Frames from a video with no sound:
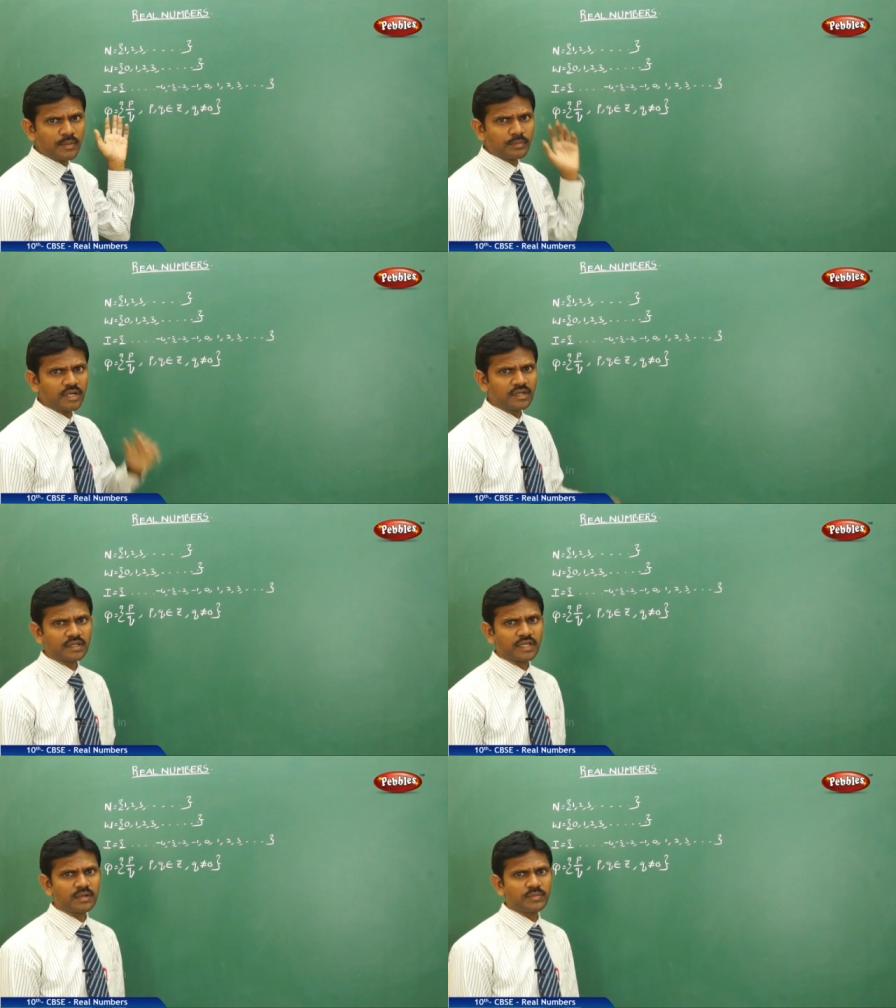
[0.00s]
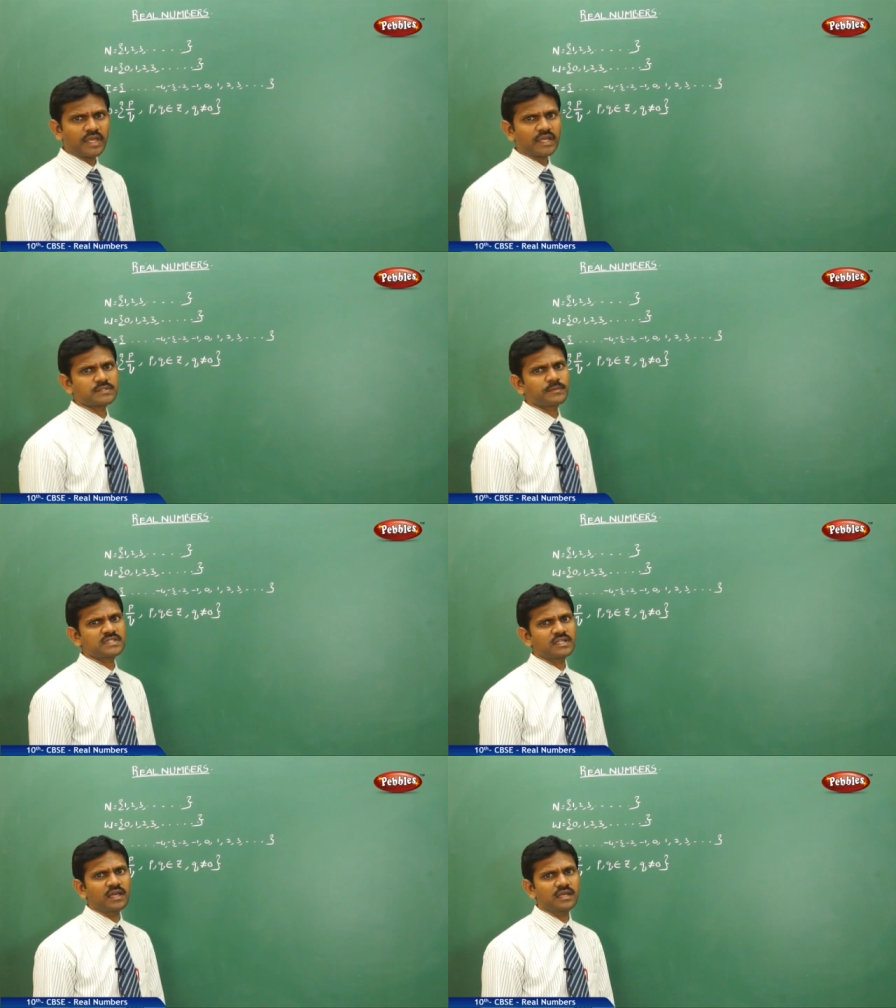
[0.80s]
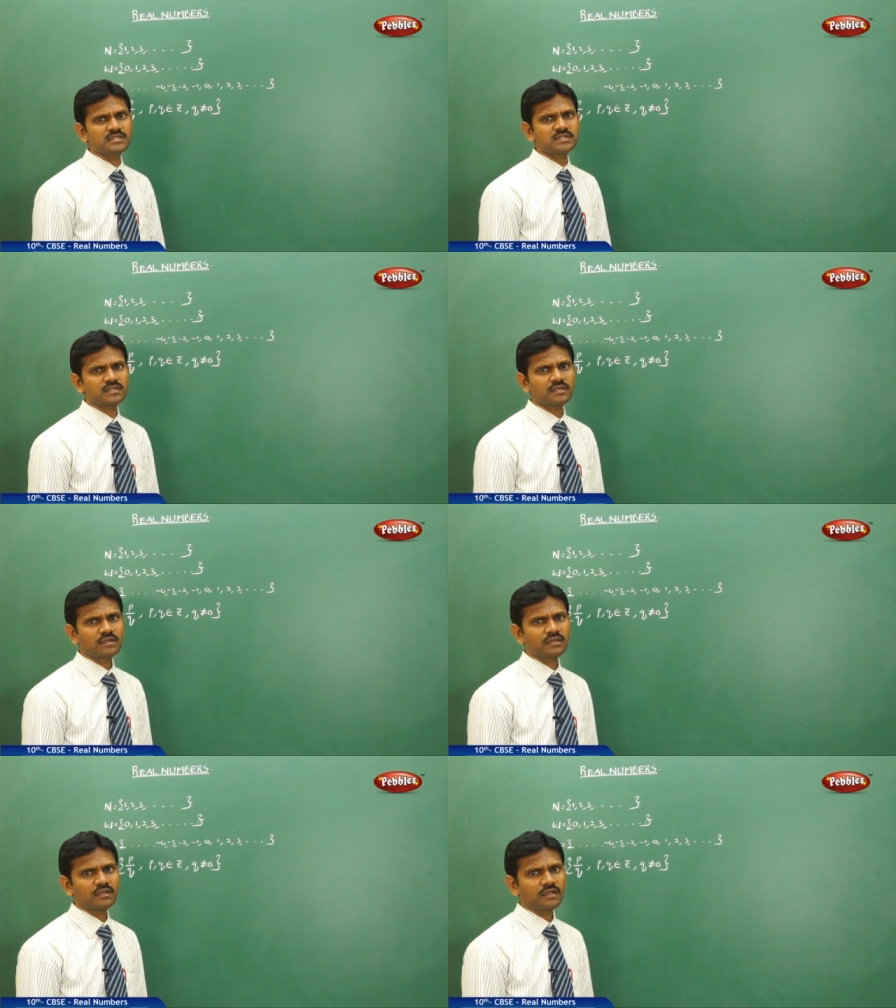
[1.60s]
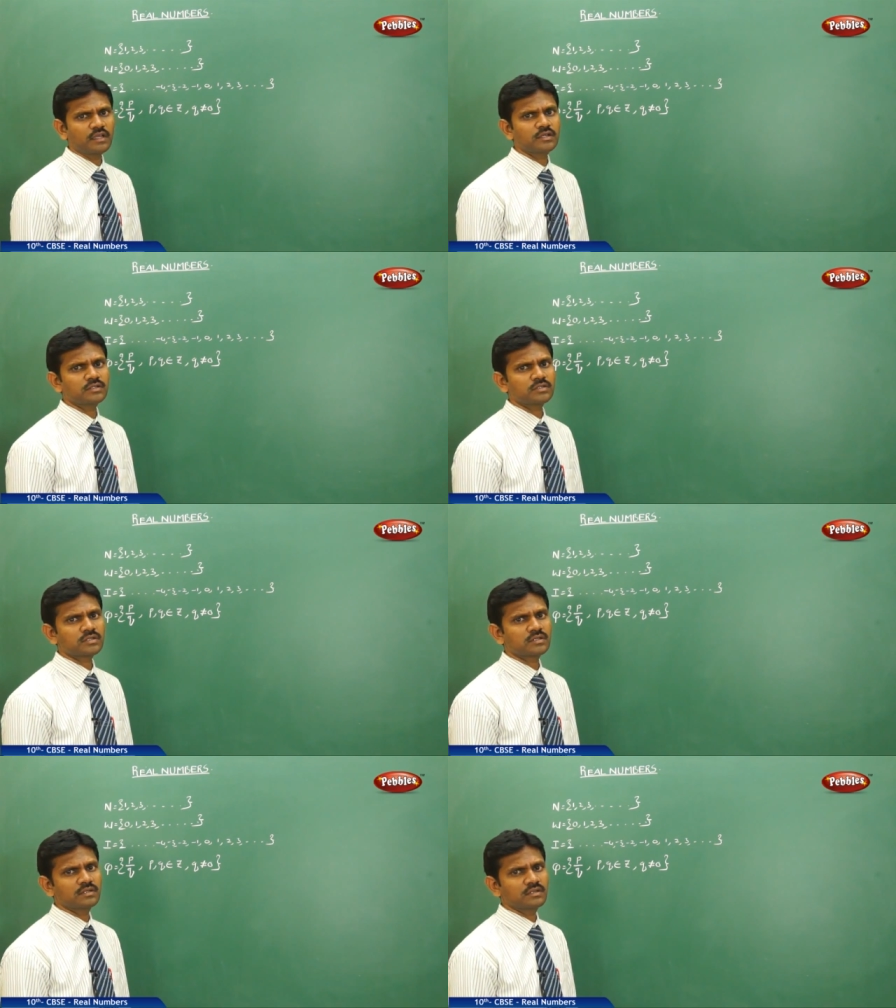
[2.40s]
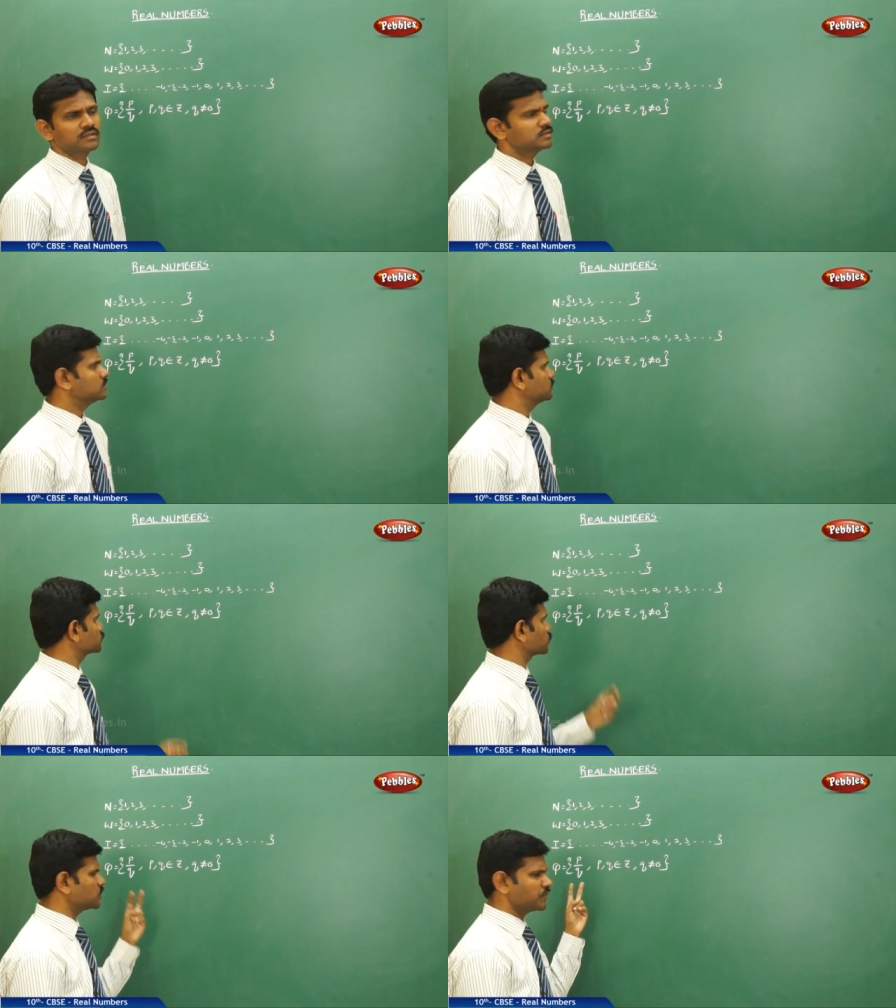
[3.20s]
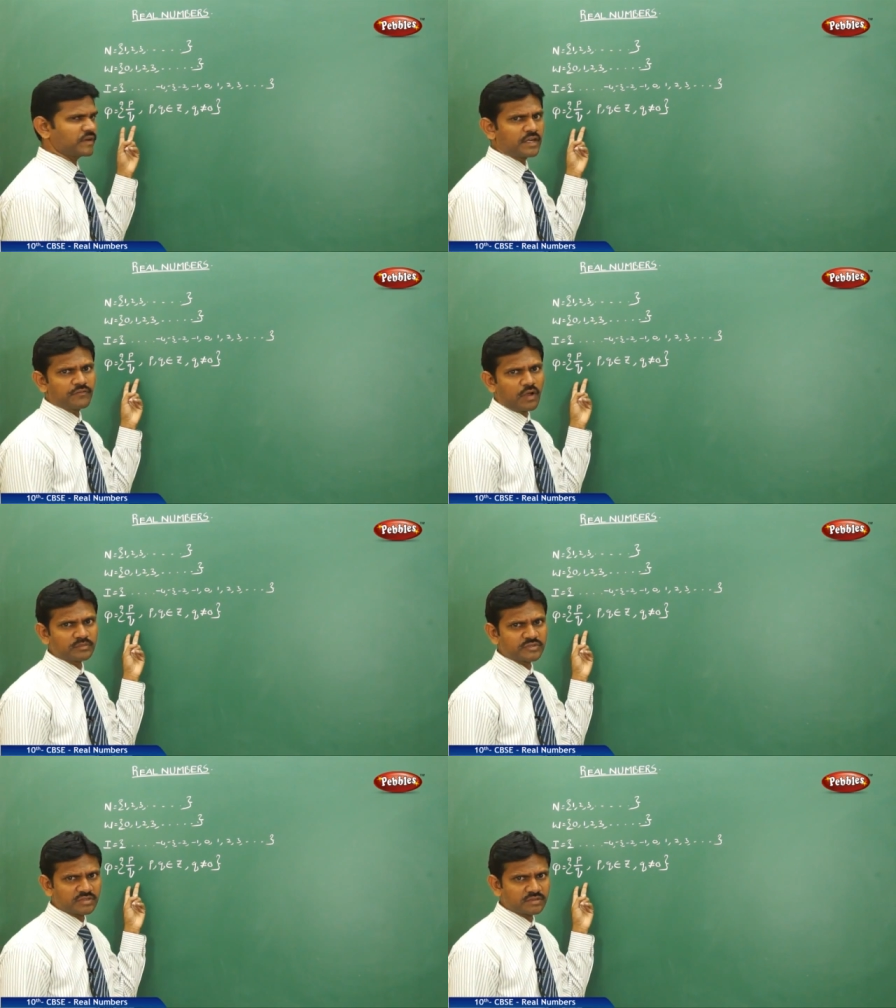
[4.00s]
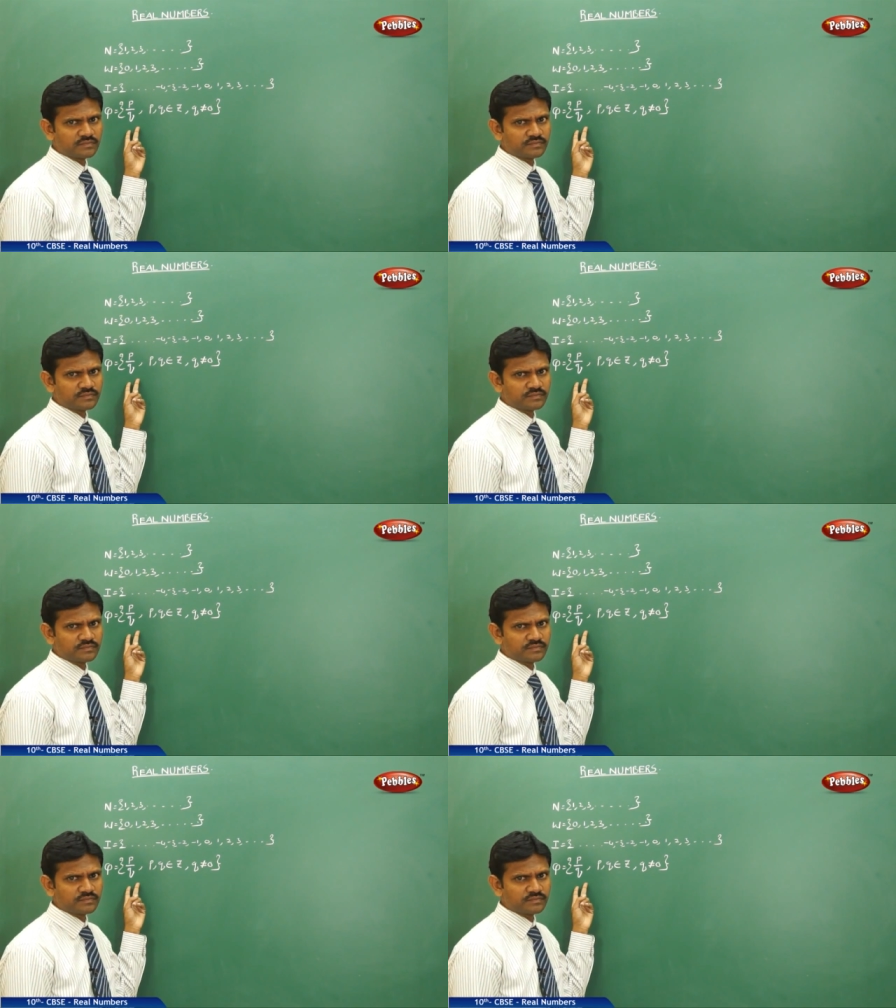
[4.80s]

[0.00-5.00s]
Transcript: number can be expressed as in two different forms.